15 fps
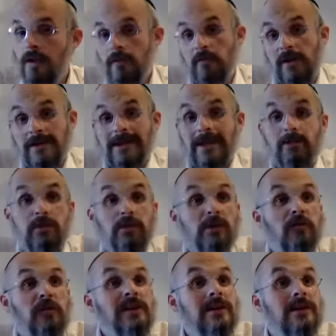but it's got to put the
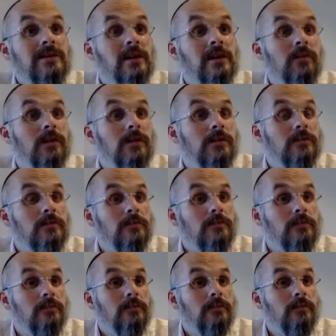feeling somewhere.
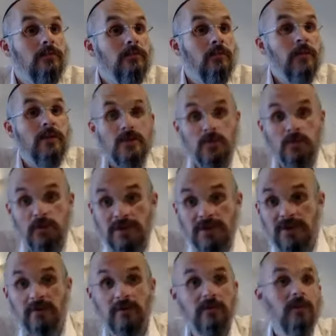So it puts it
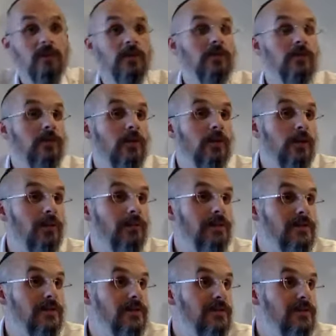into, into Torah and
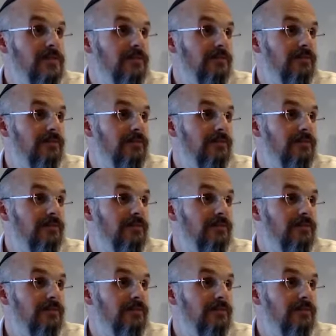mitzvahs.